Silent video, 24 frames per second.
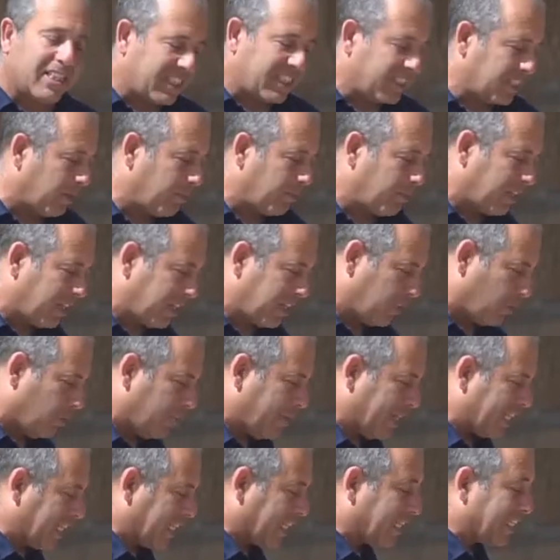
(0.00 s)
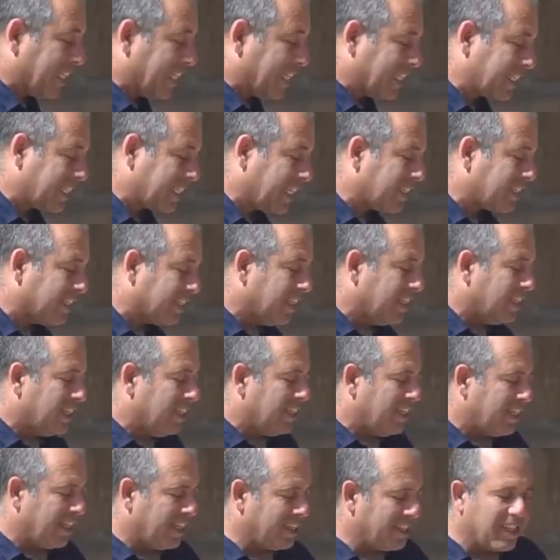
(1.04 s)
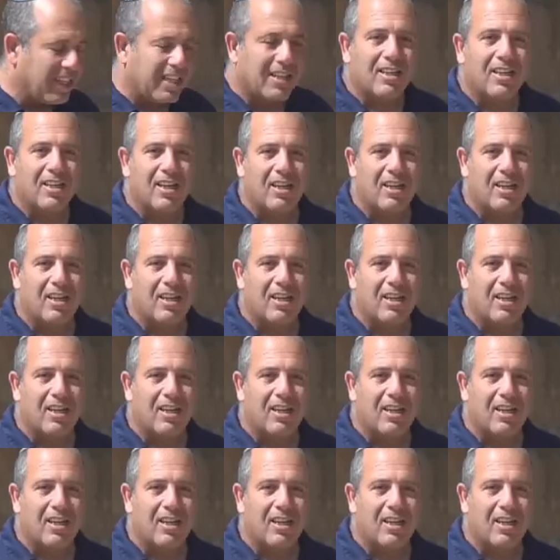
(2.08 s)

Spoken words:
something to Bet HaKnesset. And then